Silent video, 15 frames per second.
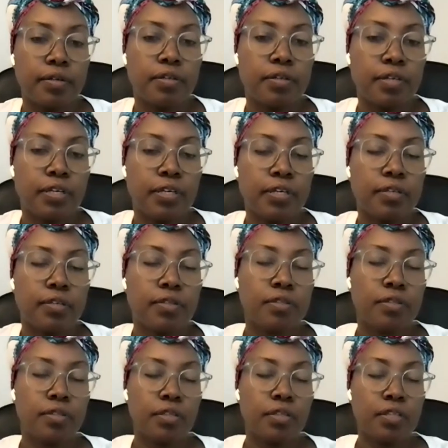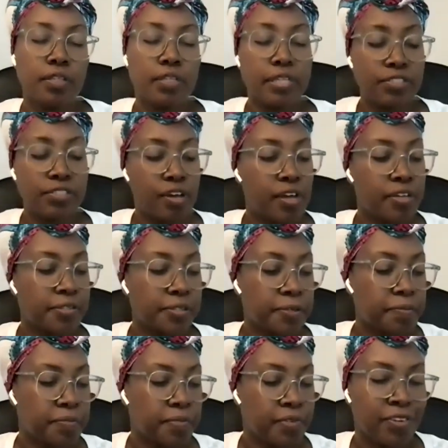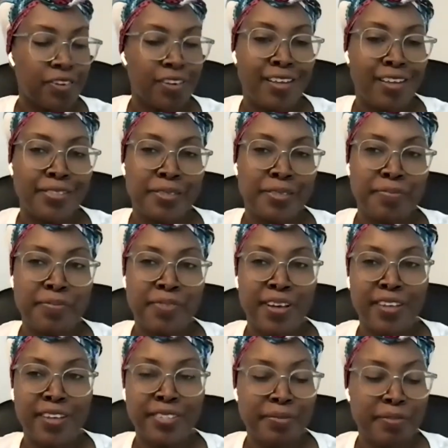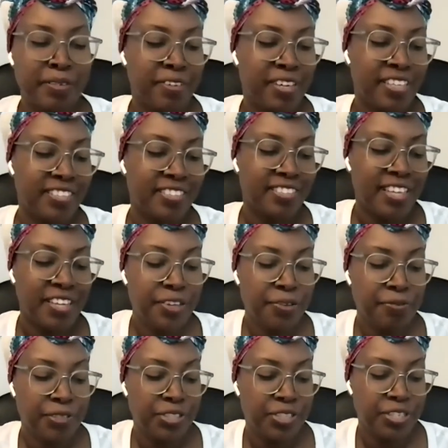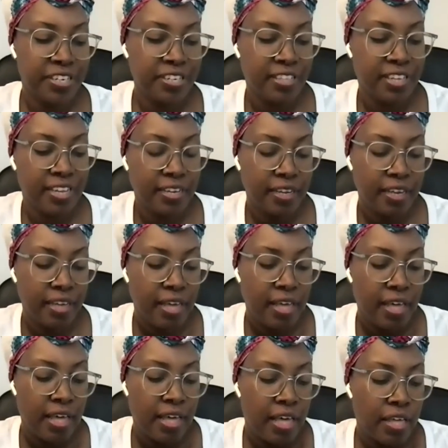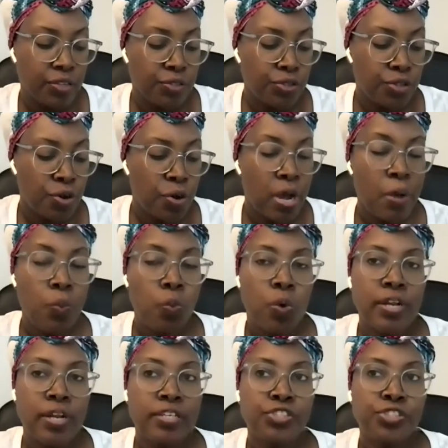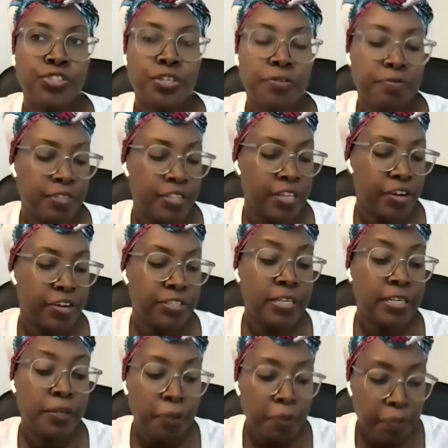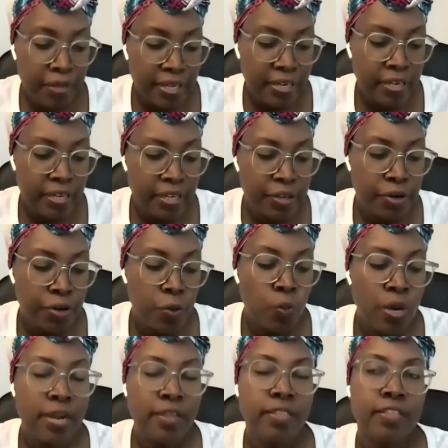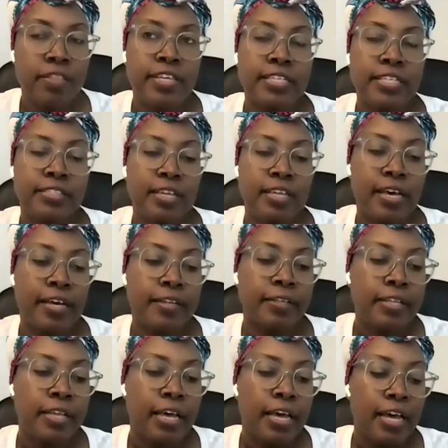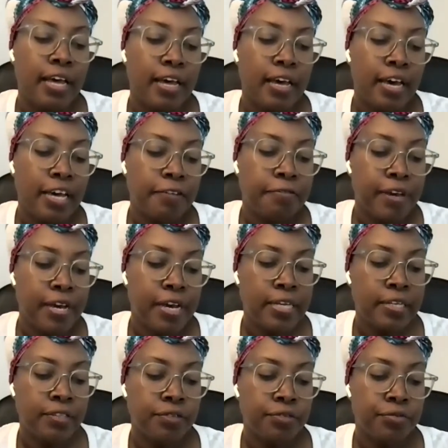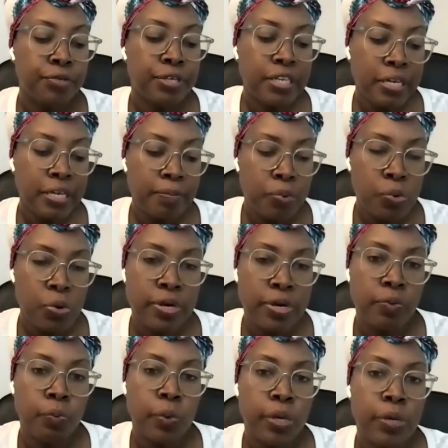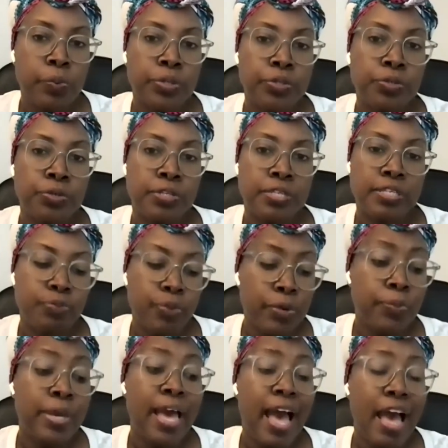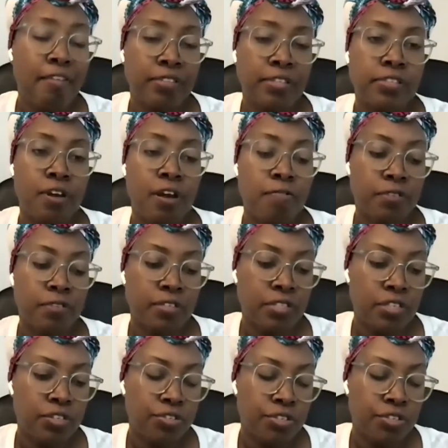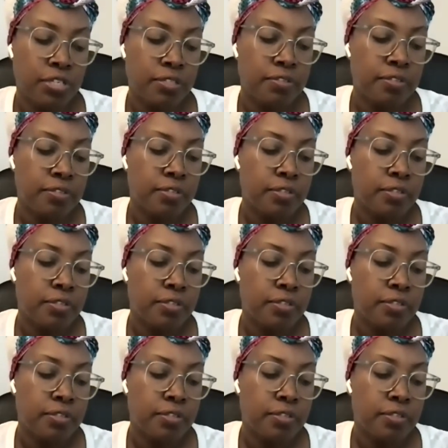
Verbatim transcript: yeah. That's awesome. Awesome, awesome advice. Thank you for sharing that so I want to shift gears a little bit. You know, one of the things that I find really important when we do the when we have these conversations